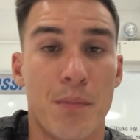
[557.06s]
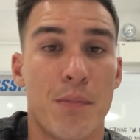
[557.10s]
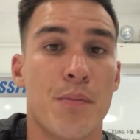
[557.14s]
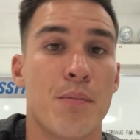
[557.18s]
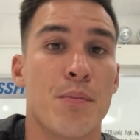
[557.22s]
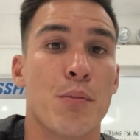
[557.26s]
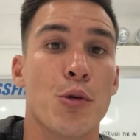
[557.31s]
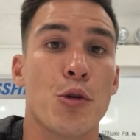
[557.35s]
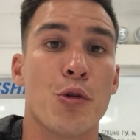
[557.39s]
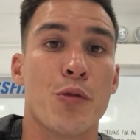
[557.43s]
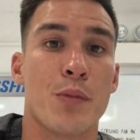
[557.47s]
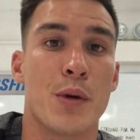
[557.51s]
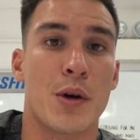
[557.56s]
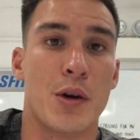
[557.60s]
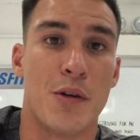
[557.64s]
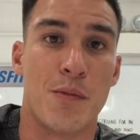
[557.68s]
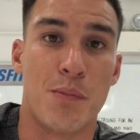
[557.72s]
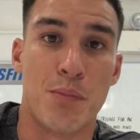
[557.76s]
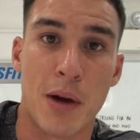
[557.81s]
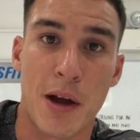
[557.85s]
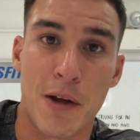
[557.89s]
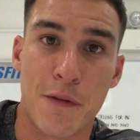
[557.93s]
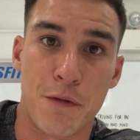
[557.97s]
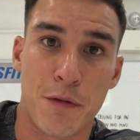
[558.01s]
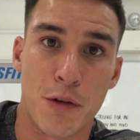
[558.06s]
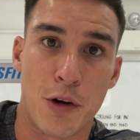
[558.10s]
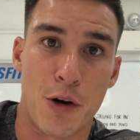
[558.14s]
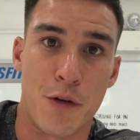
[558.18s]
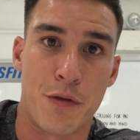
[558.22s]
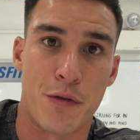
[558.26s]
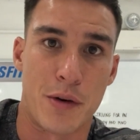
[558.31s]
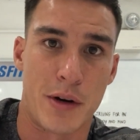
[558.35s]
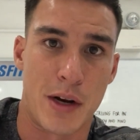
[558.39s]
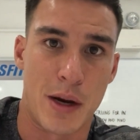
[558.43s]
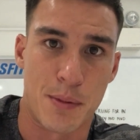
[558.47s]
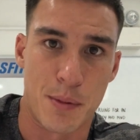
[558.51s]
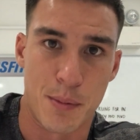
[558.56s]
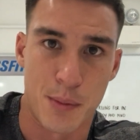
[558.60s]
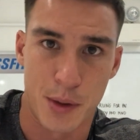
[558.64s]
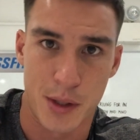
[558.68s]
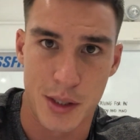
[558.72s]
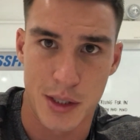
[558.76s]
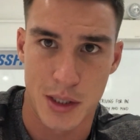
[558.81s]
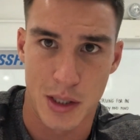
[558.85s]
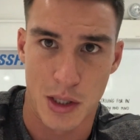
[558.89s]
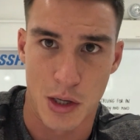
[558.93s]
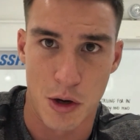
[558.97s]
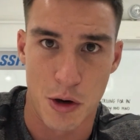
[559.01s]
movement of blood flow from the upper body
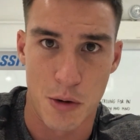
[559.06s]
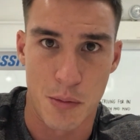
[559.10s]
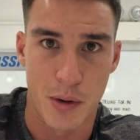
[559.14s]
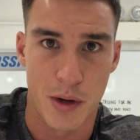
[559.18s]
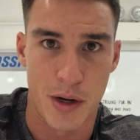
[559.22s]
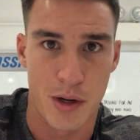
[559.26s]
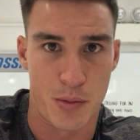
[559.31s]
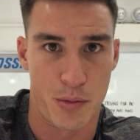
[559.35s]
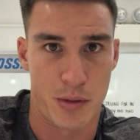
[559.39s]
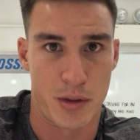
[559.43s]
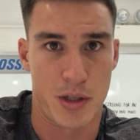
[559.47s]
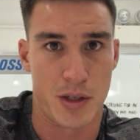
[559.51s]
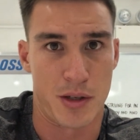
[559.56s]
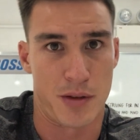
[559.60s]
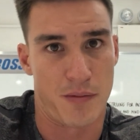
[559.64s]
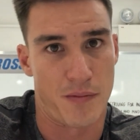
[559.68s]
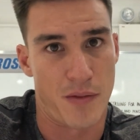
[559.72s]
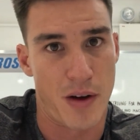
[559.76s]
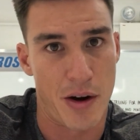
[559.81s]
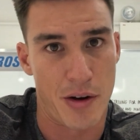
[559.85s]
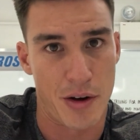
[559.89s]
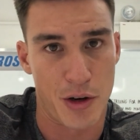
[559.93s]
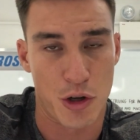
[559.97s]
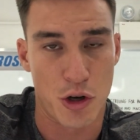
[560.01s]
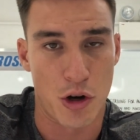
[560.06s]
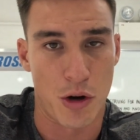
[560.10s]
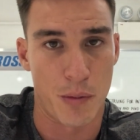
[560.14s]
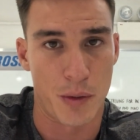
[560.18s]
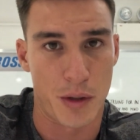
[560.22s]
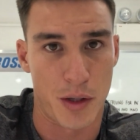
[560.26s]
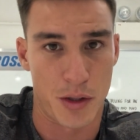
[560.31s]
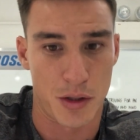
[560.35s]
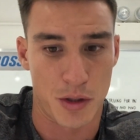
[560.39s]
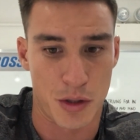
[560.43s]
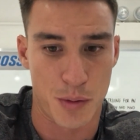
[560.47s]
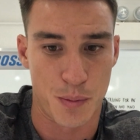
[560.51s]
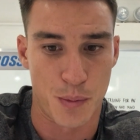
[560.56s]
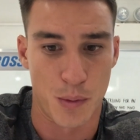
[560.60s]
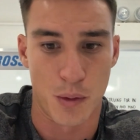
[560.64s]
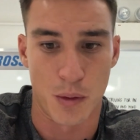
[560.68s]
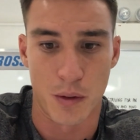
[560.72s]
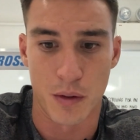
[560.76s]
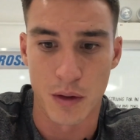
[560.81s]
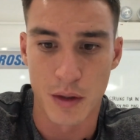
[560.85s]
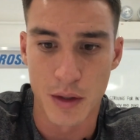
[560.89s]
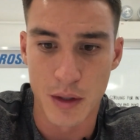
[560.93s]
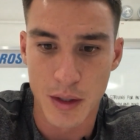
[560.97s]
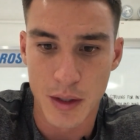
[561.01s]
to lower body, which is very common in the
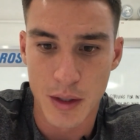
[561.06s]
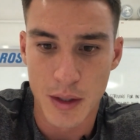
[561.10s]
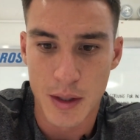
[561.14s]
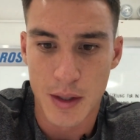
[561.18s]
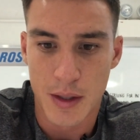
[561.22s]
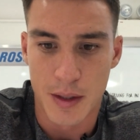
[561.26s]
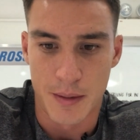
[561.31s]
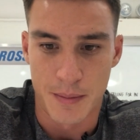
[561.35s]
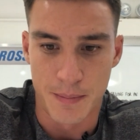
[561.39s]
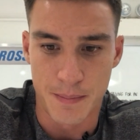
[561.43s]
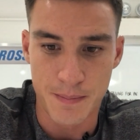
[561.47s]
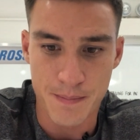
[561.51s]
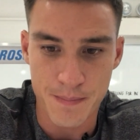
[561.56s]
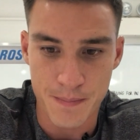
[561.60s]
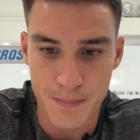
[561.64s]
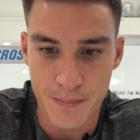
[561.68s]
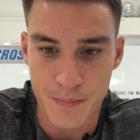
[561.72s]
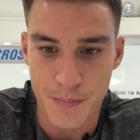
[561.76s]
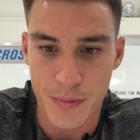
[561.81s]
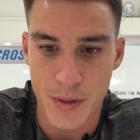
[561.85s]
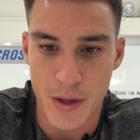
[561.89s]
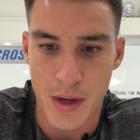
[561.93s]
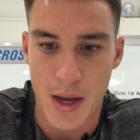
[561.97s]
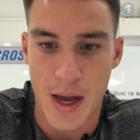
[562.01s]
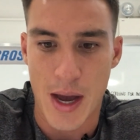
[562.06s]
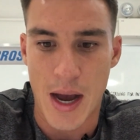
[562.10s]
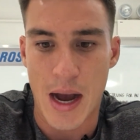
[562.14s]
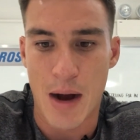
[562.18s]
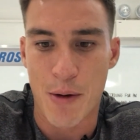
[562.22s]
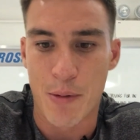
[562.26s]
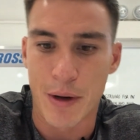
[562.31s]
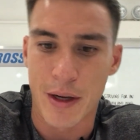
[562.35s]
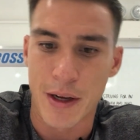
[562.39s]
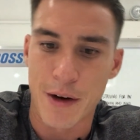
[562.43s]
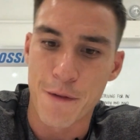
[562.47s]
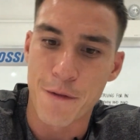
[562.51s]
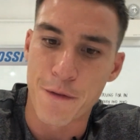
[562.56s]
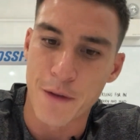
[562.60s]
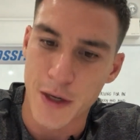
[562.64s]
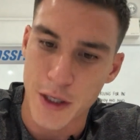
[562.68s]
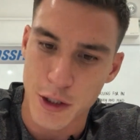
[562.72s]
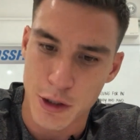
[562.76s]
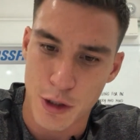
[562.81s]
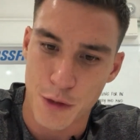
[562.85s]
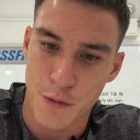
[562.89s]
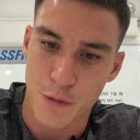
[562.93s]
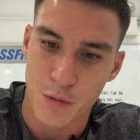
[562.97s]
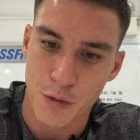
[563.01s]
sport. We're going to
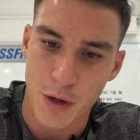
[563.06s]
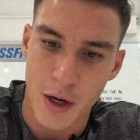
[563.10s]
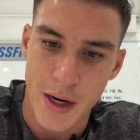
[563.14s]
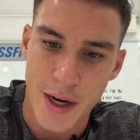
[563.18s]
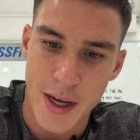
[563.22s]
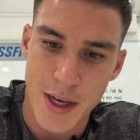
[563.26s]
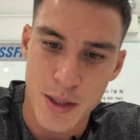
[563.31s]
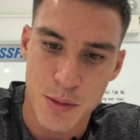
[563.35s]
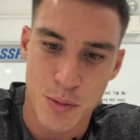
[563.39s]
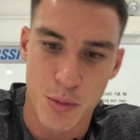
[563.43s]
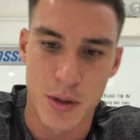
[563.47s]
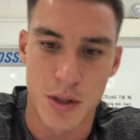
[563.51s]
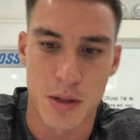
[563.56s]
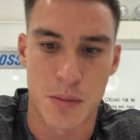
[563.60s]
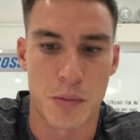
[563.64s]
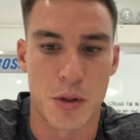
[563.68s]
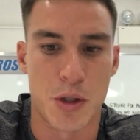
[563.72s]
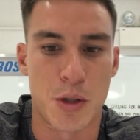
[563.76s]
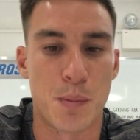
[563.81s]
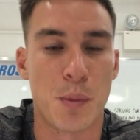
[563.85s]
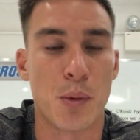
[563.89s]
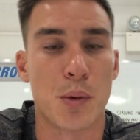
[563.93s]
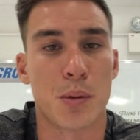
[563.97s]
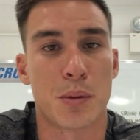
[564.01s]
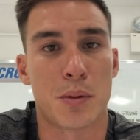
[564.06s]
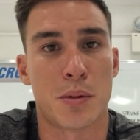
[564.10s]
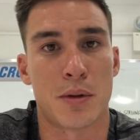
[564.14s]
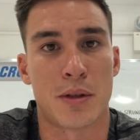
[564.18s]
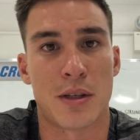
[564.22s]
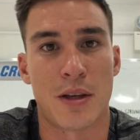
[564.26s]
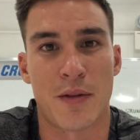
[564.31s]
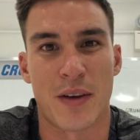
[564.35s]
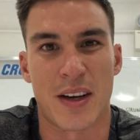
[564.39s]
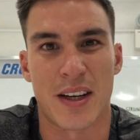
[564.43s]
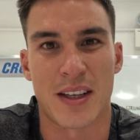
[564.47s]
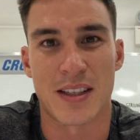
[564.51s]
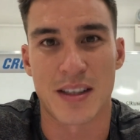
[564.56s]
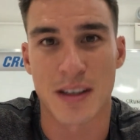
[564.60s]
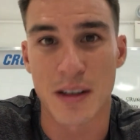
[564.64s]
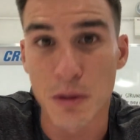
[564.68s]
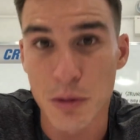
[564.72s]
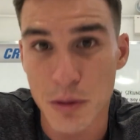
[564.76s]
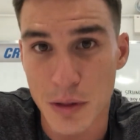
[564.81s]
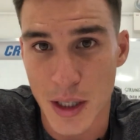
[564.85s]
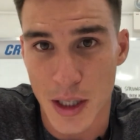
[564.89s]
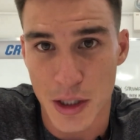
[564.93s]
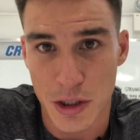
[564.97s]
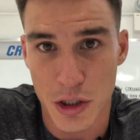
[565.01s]
finish those Fridays with some sport-specific skill
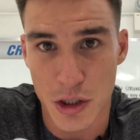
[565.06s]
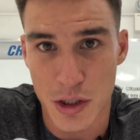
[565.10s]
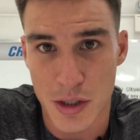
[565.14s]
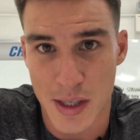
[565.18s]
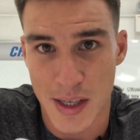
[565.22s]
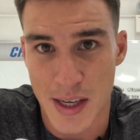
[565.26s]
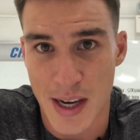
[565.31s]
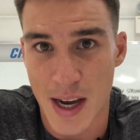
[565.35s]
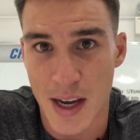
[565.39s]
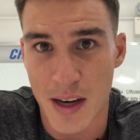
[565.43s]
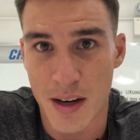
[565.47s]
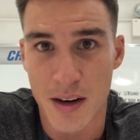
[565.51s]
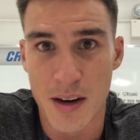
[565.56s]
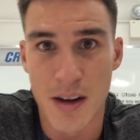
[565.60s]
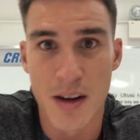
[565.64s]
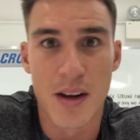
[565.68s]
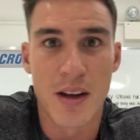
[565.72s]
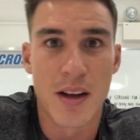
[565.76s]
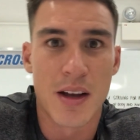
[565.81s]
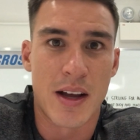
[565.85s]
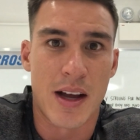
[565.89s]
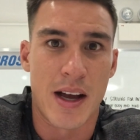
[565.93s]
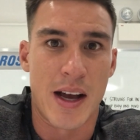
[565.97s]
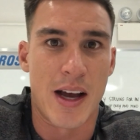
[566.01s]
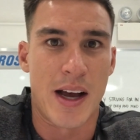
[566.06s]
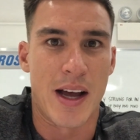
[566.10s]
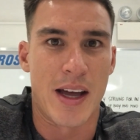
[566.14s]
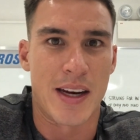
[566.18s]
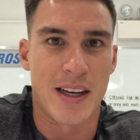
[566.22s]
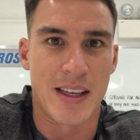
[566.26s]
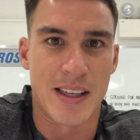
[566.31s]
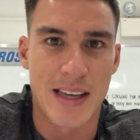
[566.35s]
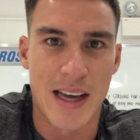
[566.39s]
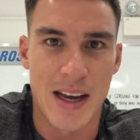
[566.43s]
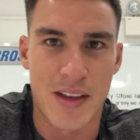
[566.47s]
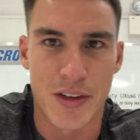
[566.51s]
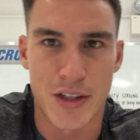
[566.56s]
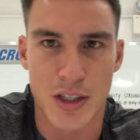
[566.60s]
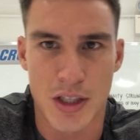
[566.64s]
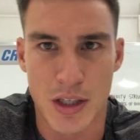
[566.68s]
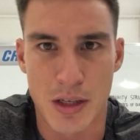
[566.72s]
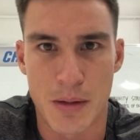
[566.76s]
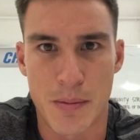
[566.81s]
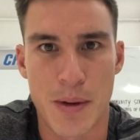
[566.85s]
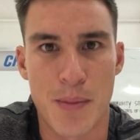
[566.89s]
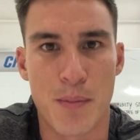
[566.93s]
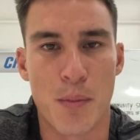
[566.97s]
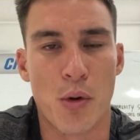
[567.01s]
touches again, and again this is
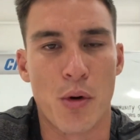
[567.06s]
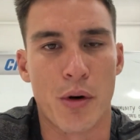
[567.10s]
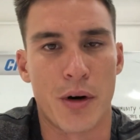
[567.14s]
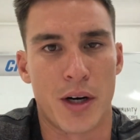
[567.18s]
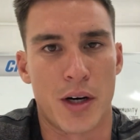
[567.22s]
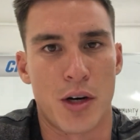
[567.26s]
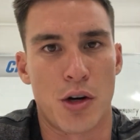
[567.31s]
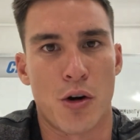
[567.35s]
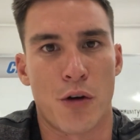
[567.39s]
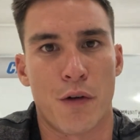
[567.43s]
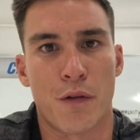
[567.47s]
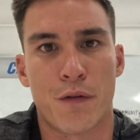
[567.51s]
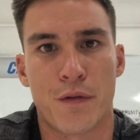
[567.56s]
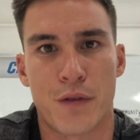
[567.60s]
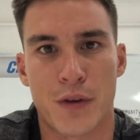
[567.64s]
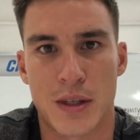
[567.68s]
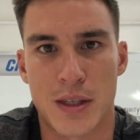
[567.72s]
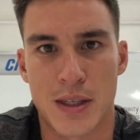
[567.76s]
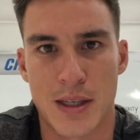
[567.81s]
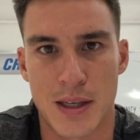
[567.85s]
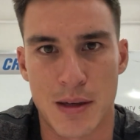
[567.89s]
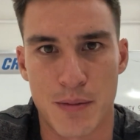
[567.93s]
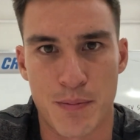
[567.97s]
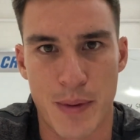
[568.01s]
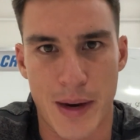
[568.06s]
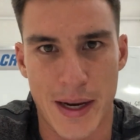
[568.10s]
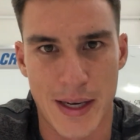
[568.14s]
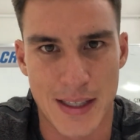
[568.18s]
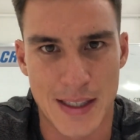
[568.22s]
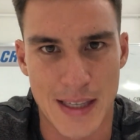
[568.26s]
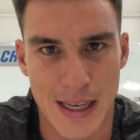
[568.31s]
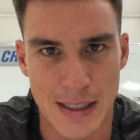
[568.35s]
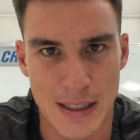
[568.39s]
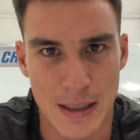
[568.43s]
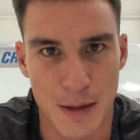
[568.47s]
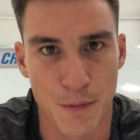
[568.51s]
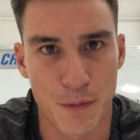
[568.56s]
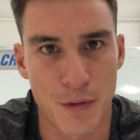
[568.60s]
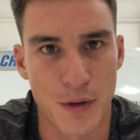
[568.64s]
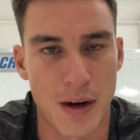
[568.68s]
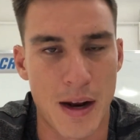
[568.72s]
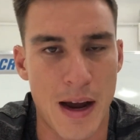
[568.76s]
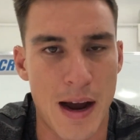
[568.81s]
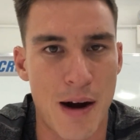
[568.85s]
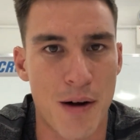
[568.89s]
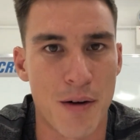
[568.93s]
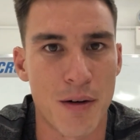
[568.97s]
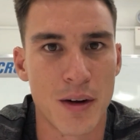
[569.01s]
going to be more in a non-fatigue based setting for
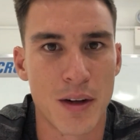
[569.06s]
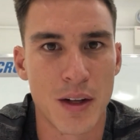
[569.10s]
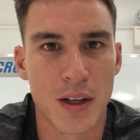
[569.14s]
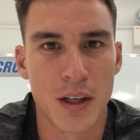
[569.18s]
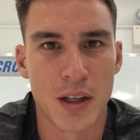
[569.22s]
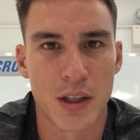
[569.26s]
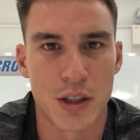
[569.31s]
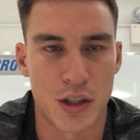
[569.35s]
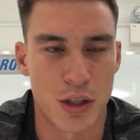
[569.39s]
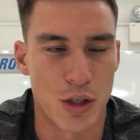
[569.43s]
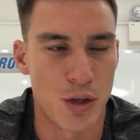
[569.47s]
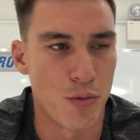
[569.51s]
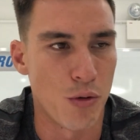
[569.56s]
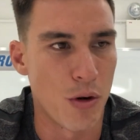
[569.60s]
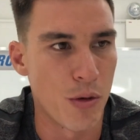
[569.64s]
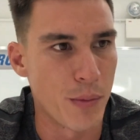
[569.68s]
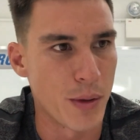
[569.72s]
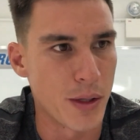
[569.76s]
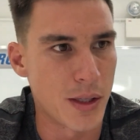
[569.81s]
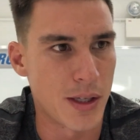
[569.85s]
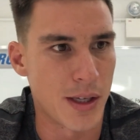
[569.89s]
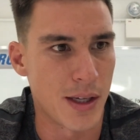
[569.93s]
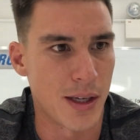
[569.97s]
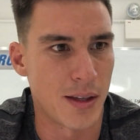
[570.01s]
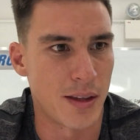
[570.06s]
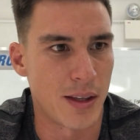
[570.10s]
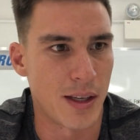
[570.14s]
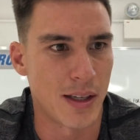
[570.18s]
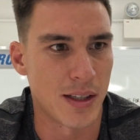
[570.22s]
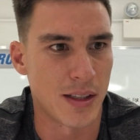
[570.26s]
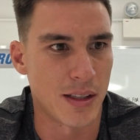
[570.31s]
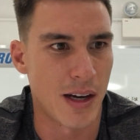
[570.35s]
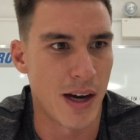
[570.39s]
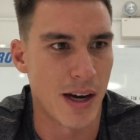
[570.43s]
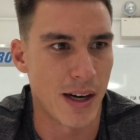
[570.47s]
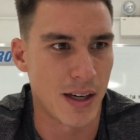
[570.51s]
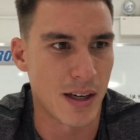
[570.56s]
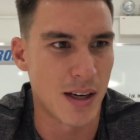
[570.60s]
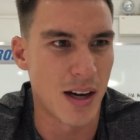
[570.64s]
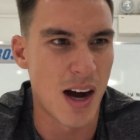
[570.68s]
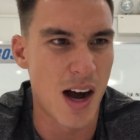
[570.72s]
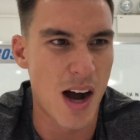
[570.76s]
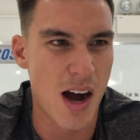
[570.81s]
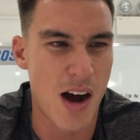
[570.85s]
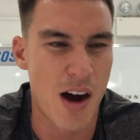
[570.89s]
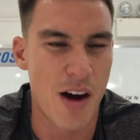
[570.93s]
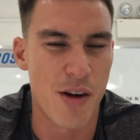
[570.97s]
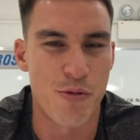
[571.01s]
now, so you won't be seeing things like
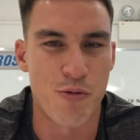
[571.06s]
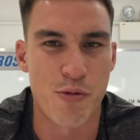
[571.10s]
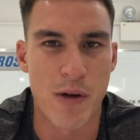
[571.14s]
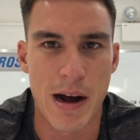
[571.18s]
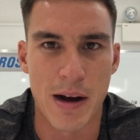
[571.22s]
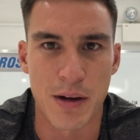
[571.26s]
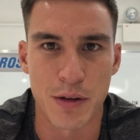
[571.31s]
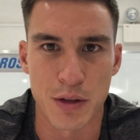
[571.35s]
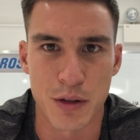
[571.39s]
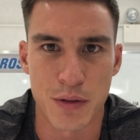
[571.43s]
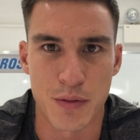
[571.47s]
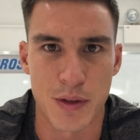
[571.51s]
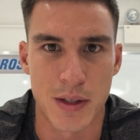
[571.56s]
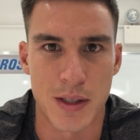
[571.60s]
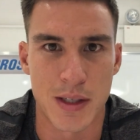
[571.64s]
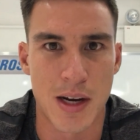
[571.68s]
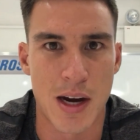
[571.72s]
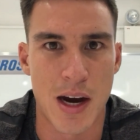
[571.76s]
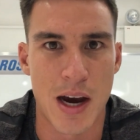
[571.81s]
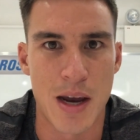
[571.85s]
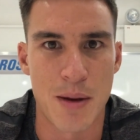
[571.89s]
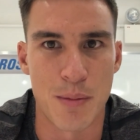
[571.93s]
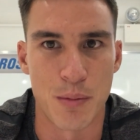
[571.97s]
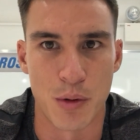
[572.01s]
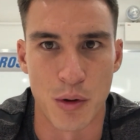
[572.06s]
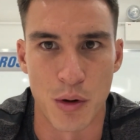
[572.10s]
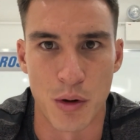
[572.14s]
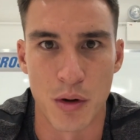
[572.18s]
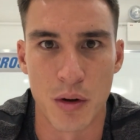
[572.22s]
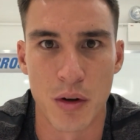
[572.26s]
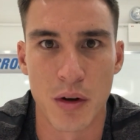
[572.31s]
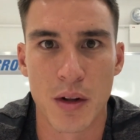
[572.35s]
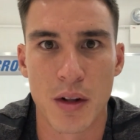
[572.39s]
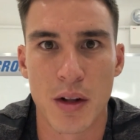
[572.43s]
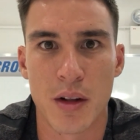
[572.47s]
hard rounds for time or